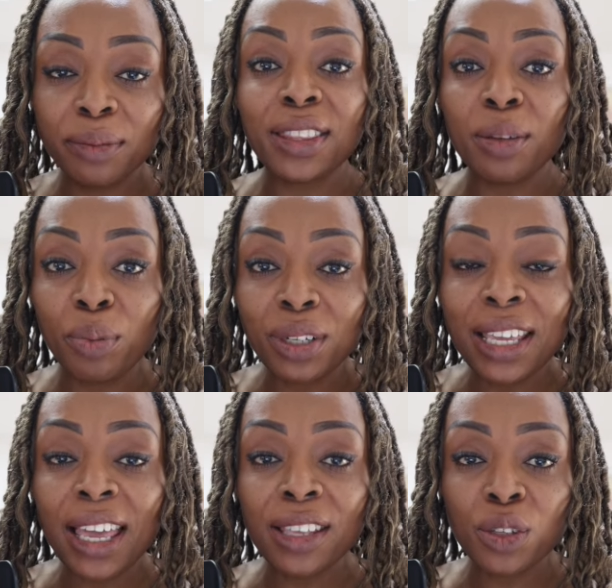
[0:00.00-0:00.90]
the
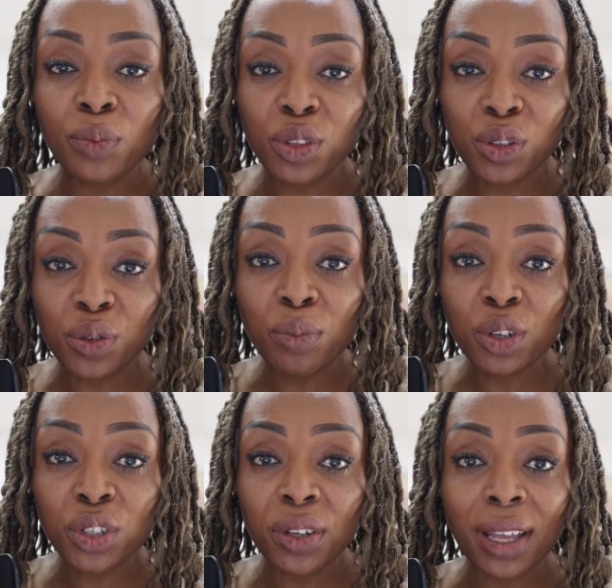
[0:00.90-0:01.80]
body ends up with too much
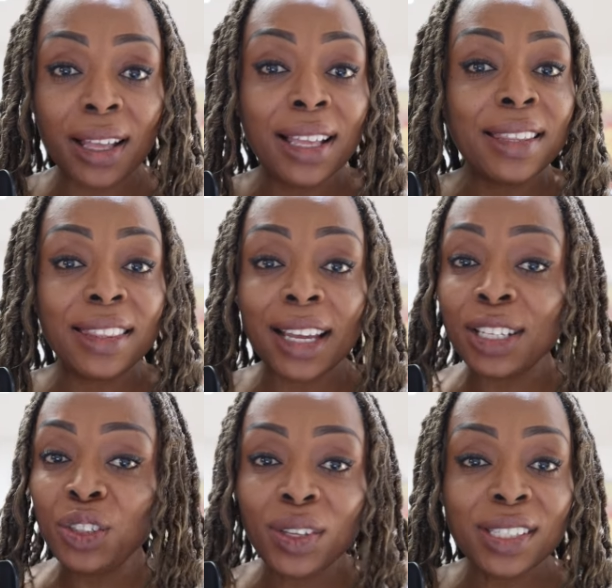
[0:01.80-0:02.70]
sugar that
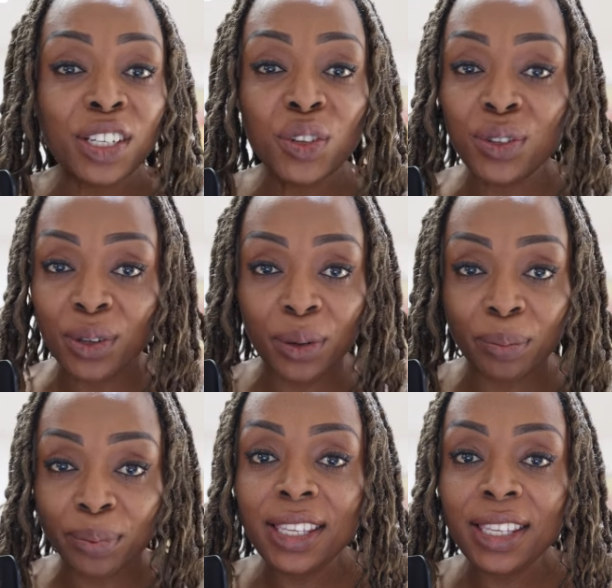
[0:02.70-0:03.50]
it doesn't use up.